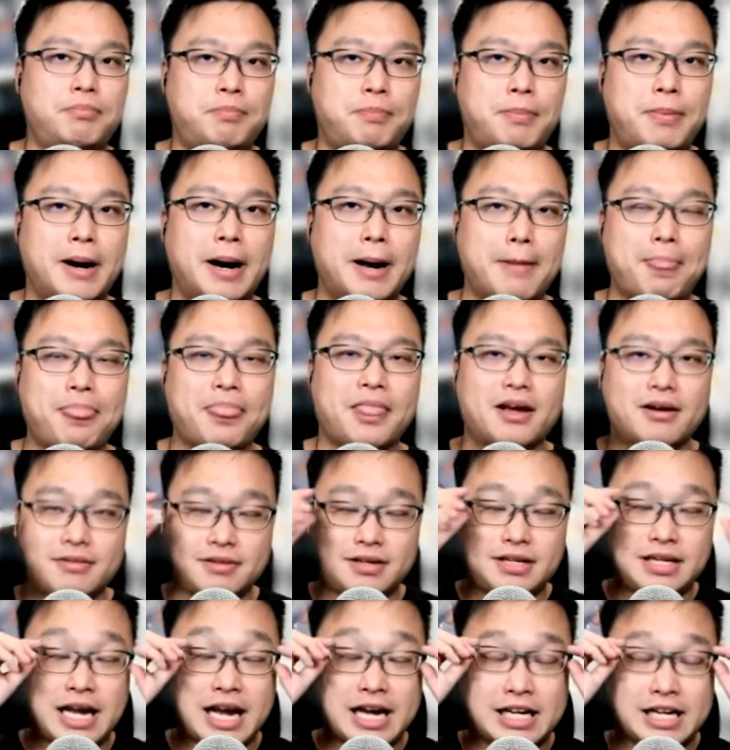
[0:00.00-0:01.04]

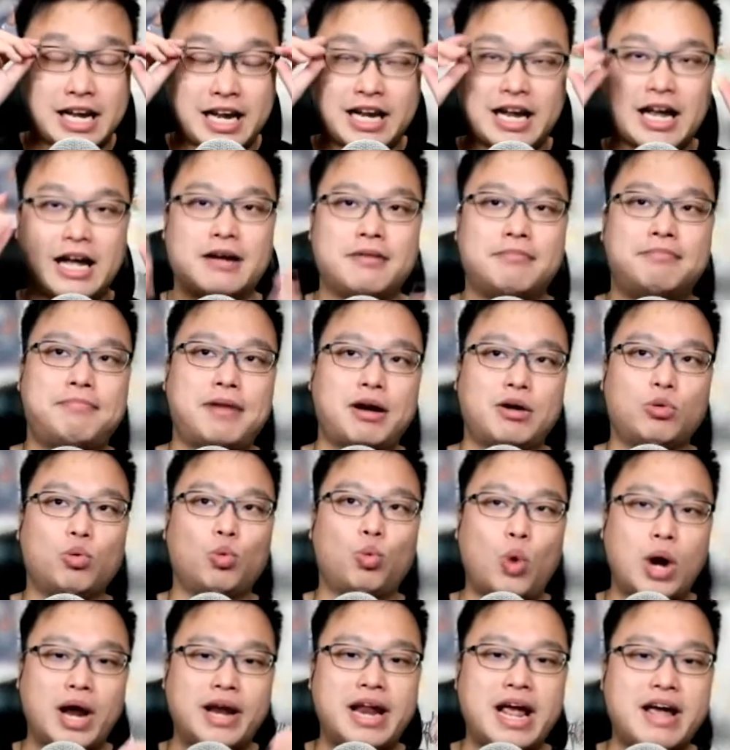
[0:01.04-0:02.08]
But, yeah. But
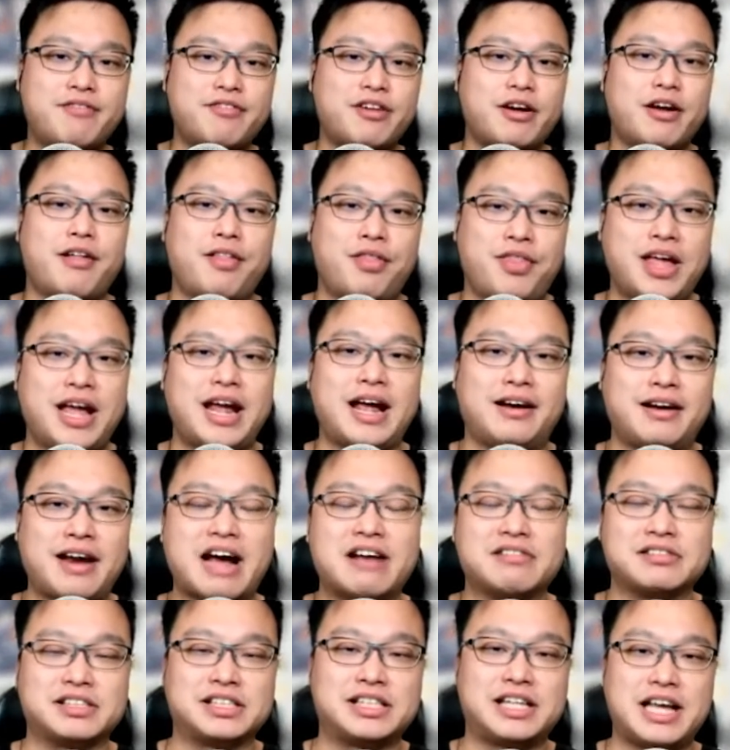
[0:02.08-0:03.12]
whenever they
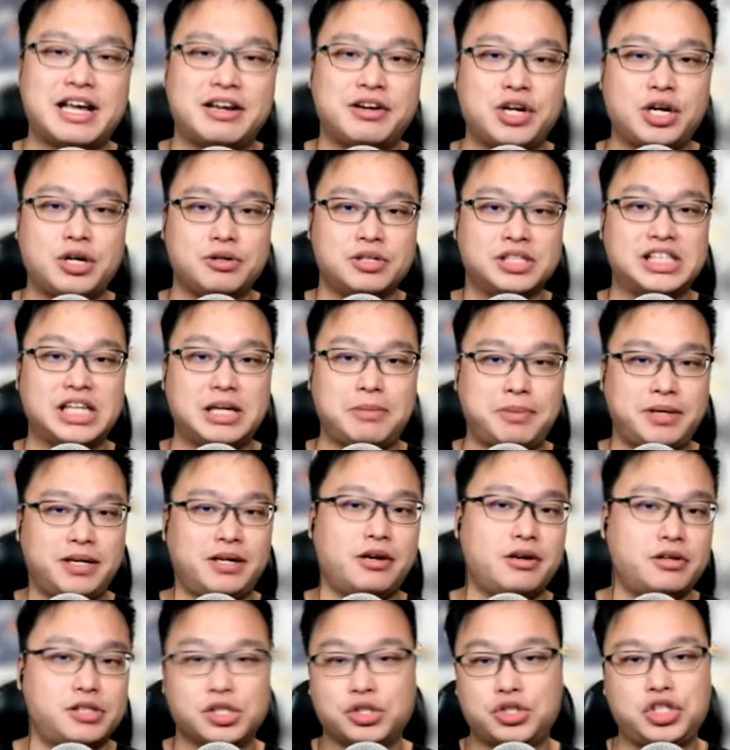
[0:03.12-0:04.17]
announce their new
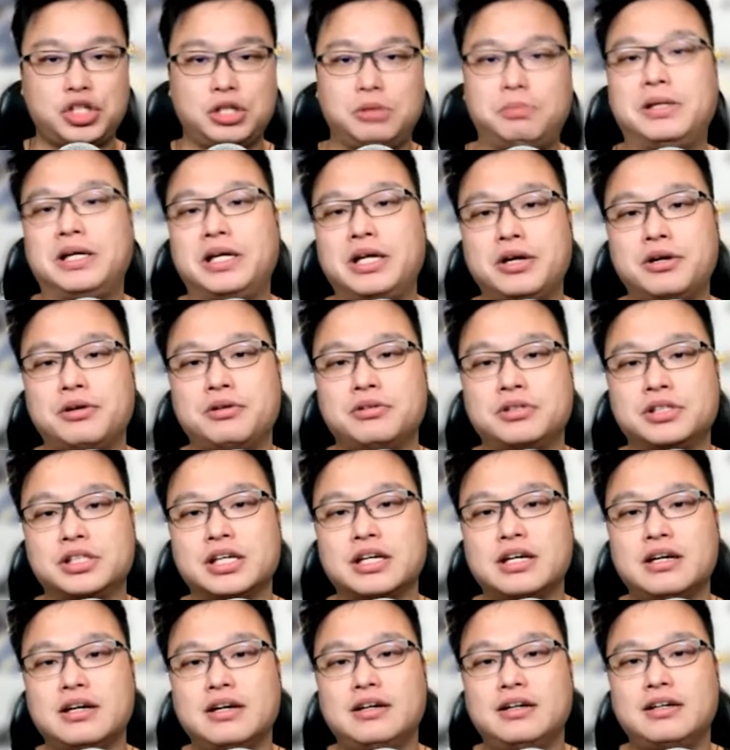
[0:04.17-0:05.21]
CPUs or
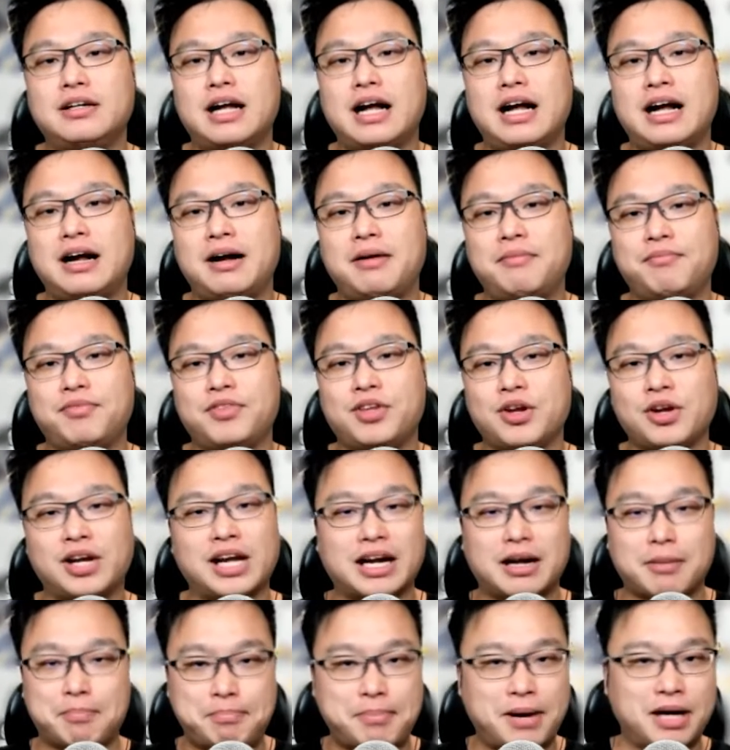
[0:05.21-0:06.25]
GPUs, you get
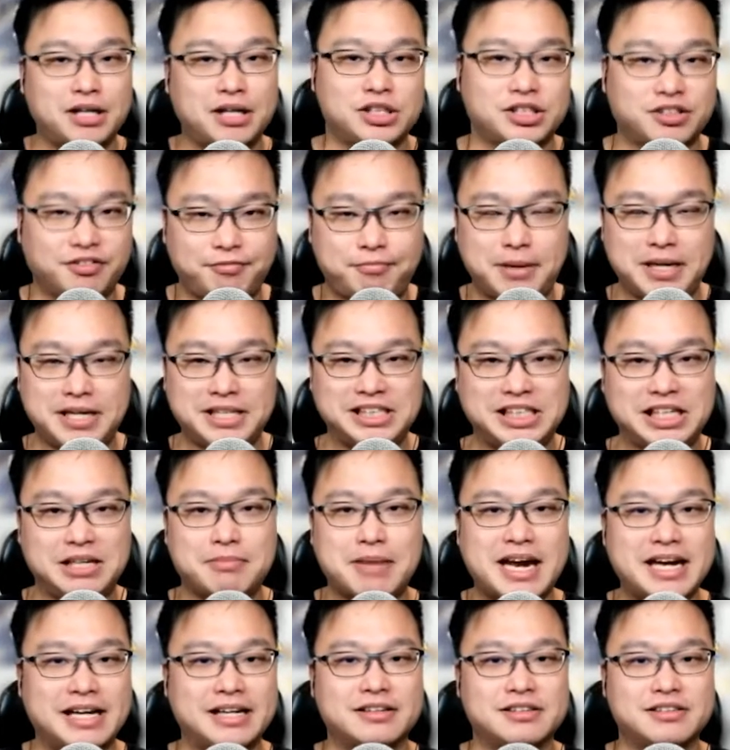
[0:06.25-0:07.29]
a bunch of PC
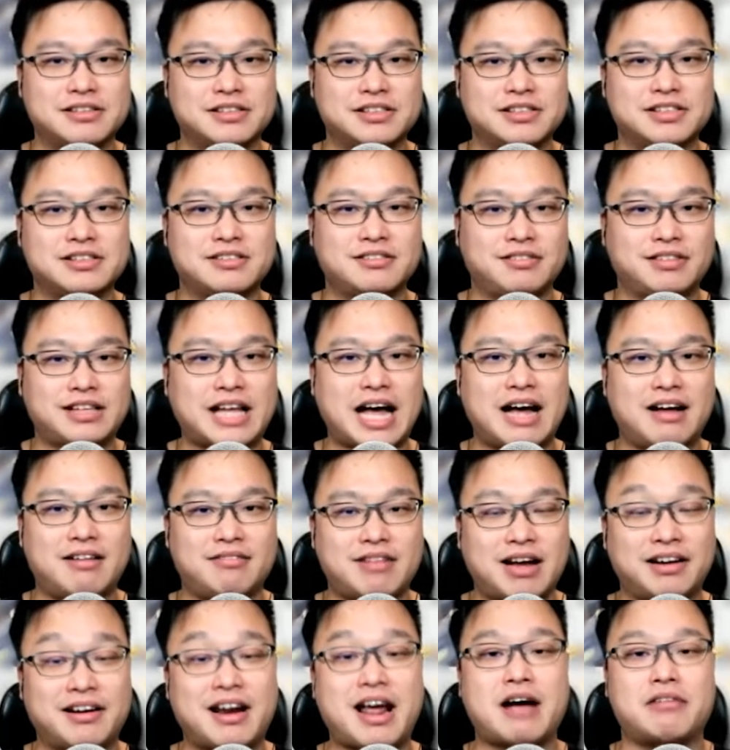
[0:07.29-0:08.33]
makers that
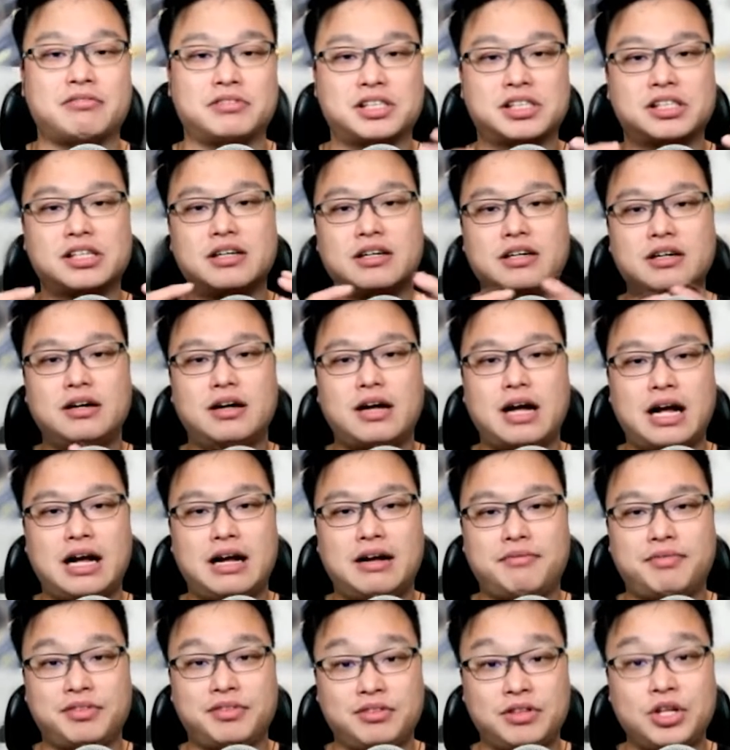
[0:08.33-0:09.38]
announce
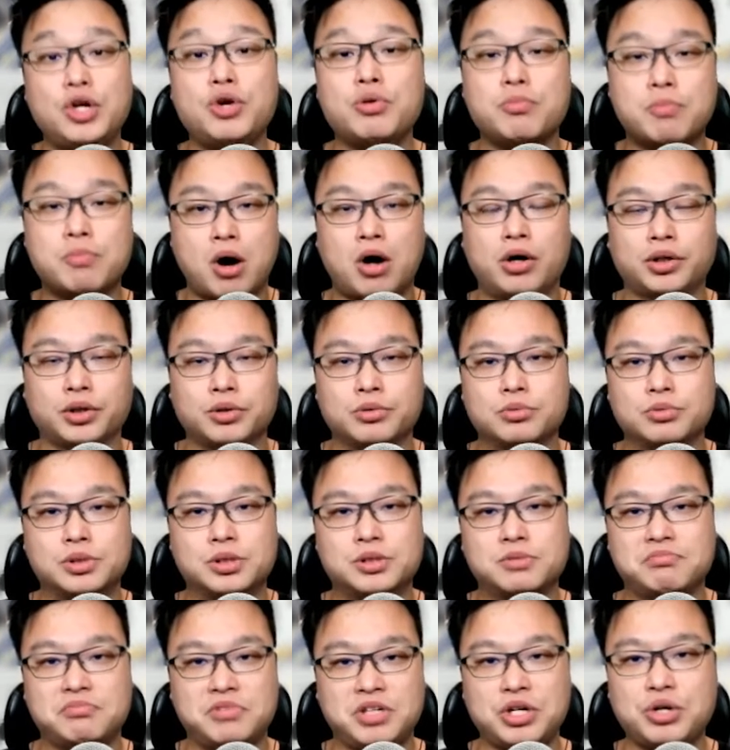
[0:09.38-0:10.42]
new models,
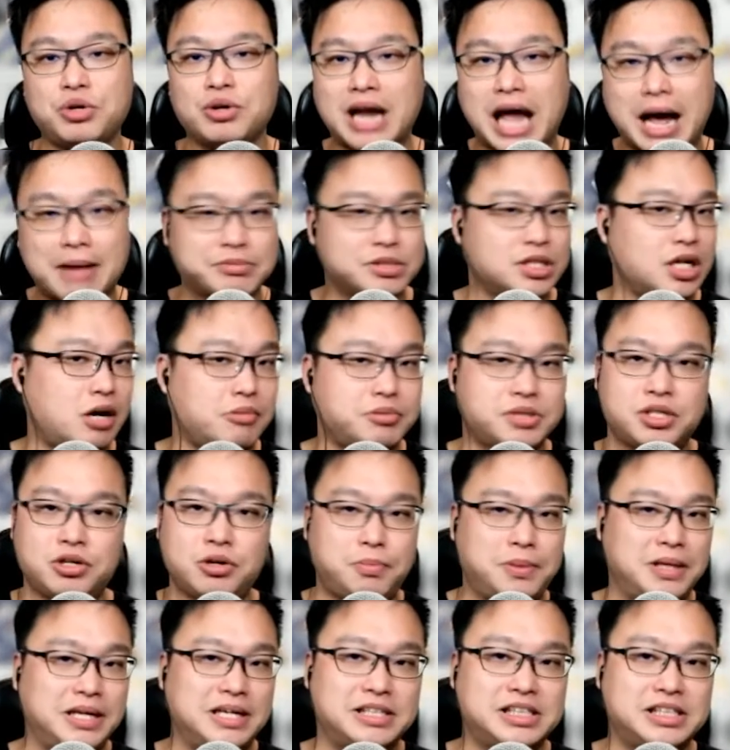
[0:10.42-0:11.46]
new laptops, new
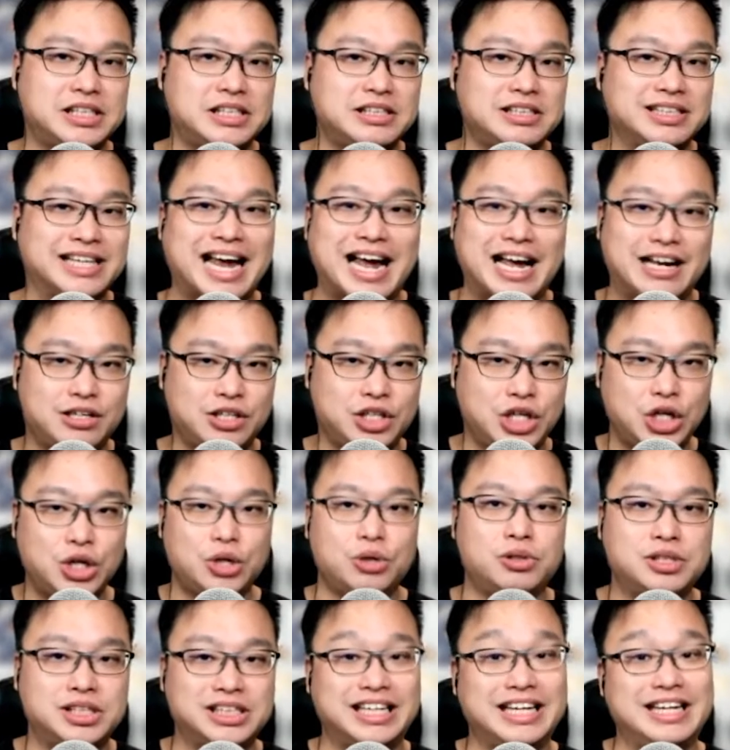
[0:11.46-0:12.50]
PCs that
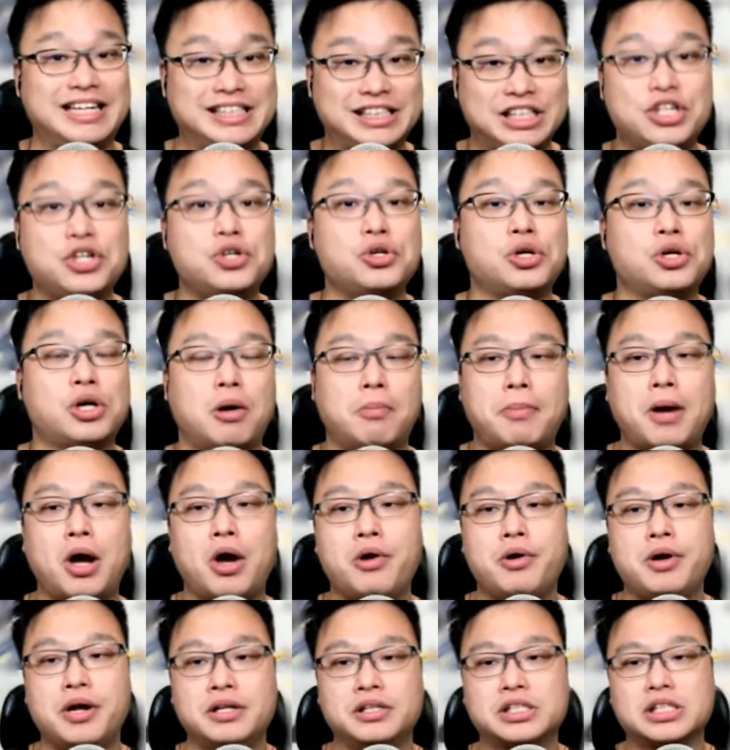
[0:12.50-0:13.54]
use these new
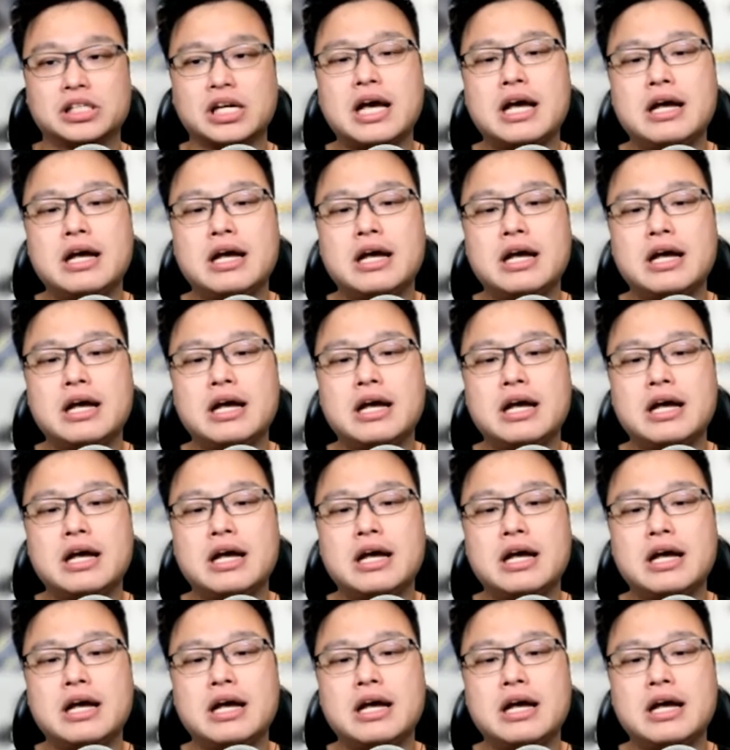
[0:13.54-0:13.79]
components.